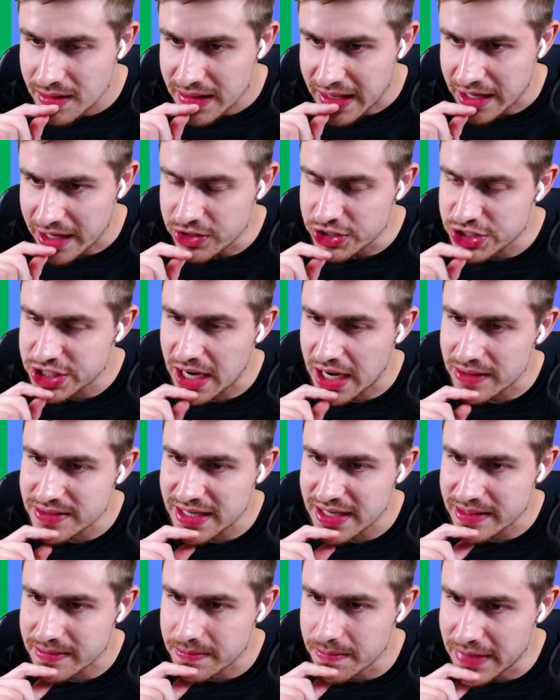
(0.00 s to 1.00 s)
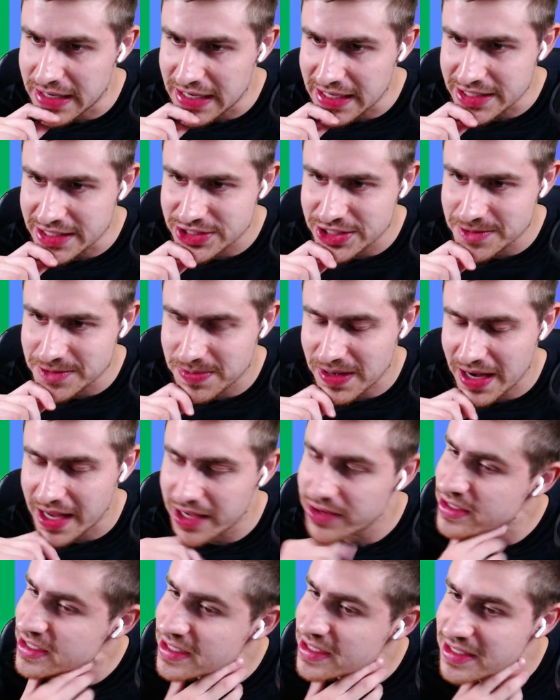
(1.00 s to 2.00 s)
Can you shout out Millie? She's
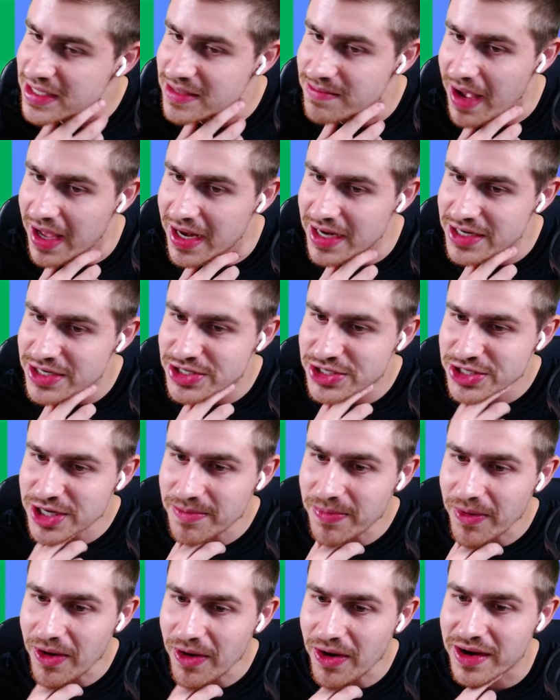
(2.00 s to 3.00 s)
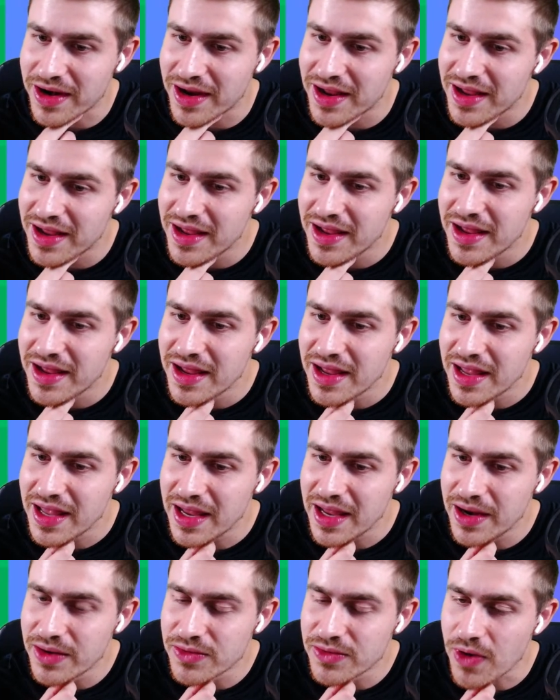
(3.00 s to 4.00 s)
playing assistant manager chip on
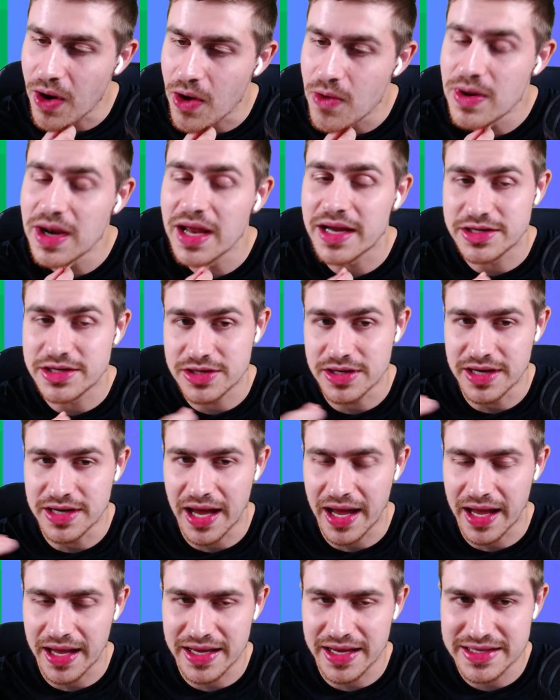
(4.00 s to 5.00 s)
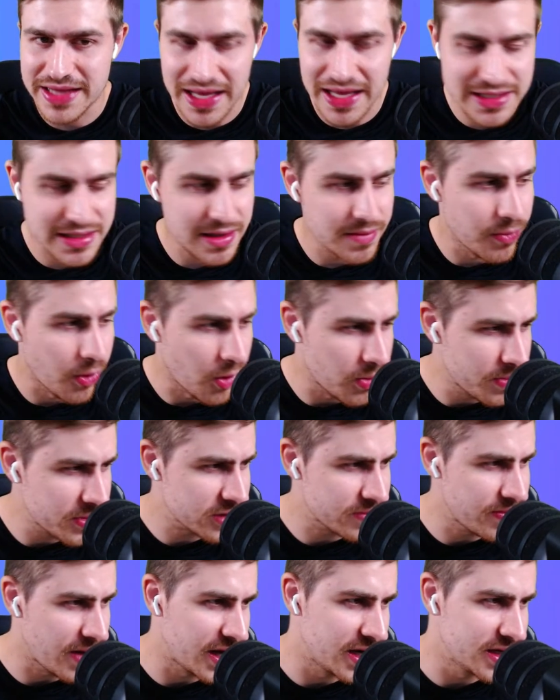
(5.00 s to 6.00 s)
Irola today. That's the
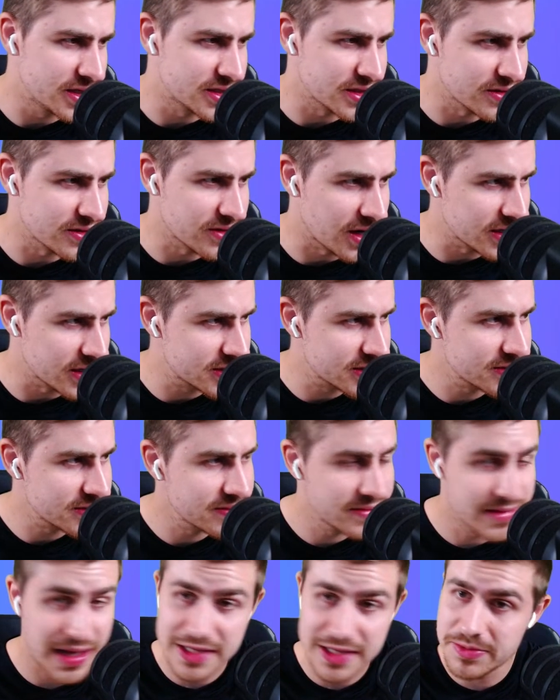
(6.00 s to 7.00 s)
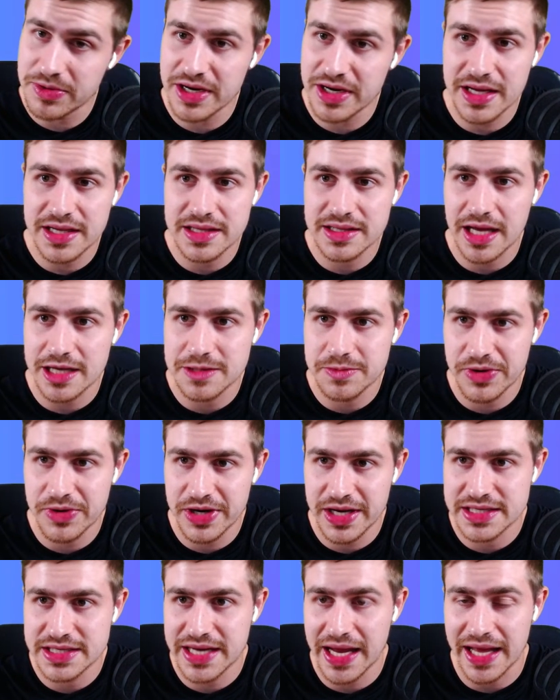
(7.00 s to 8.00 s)
Bournemouth manager, right? That's pretty
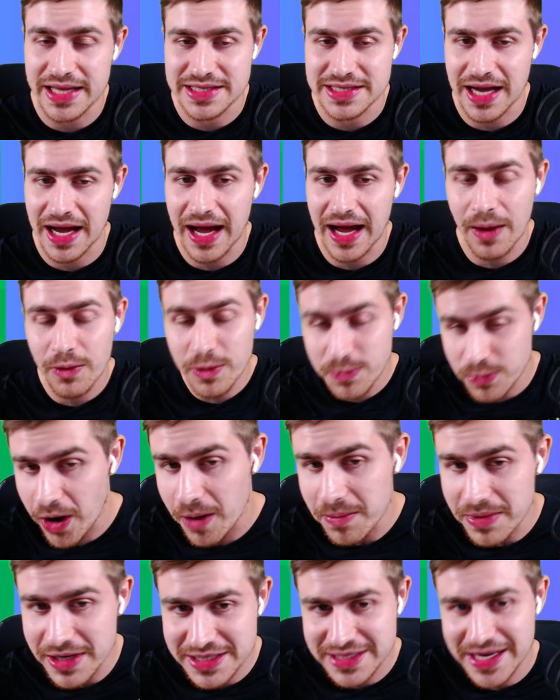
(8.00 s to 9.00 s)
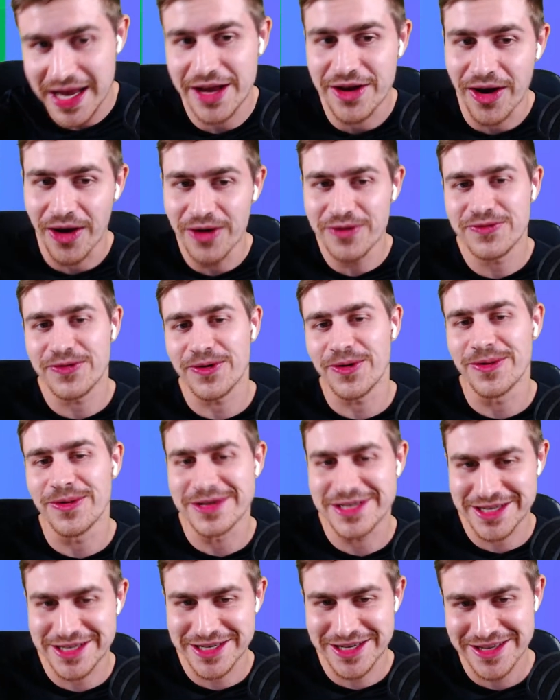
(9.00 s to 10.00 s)
intense. I would probably say go for
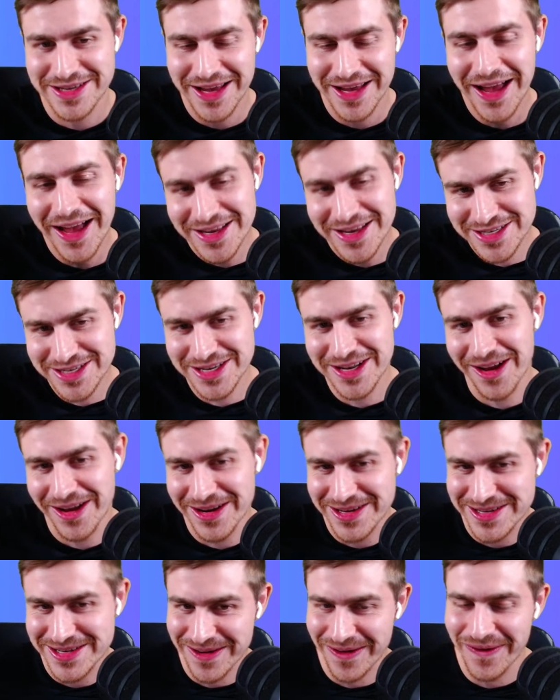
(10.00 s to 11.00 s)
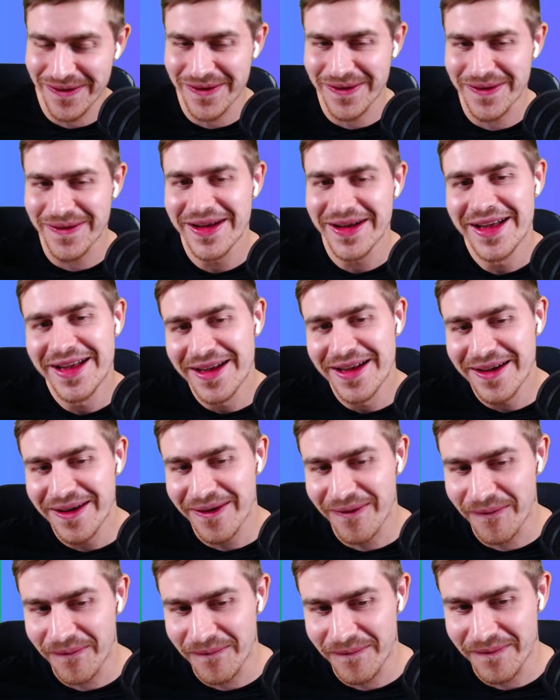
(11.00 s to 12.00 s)
Slot or
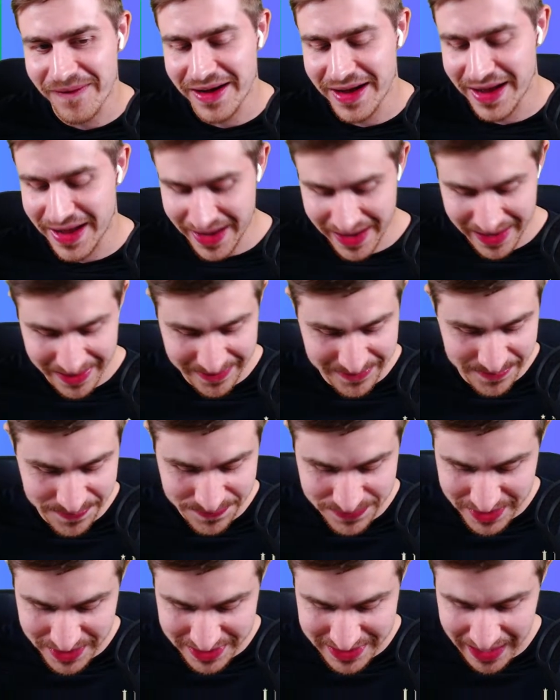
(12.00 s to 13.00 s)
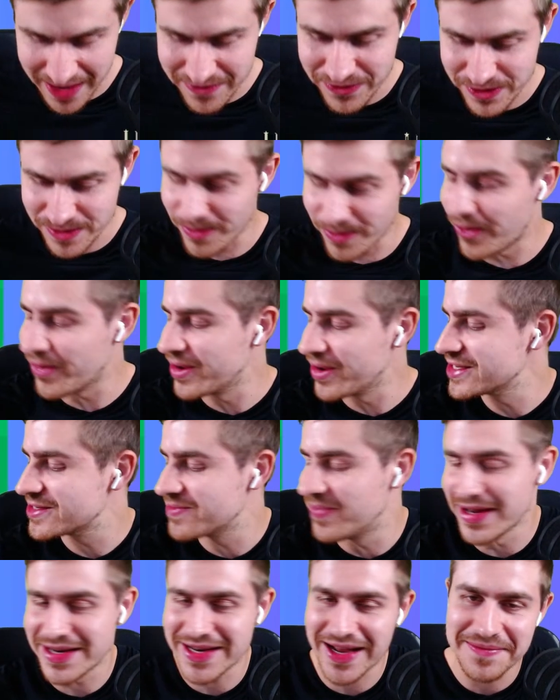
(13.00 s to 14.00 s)
David Moyes,
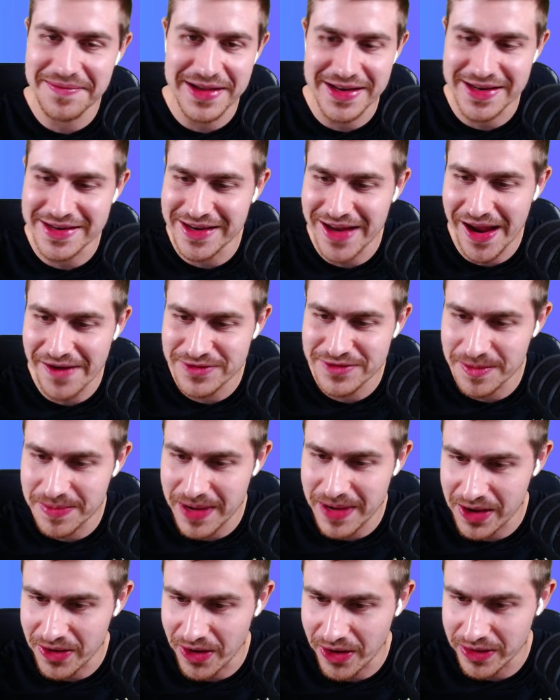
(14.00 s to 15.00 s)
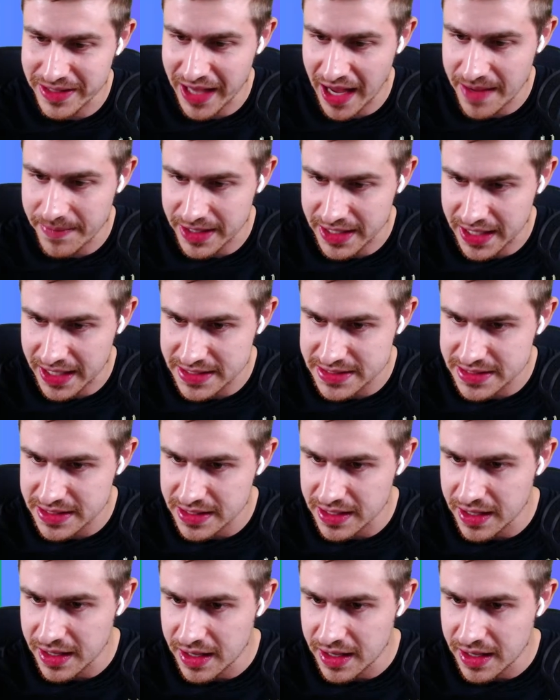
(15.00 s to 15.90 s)
but I mean, you have to play your own game, I guess.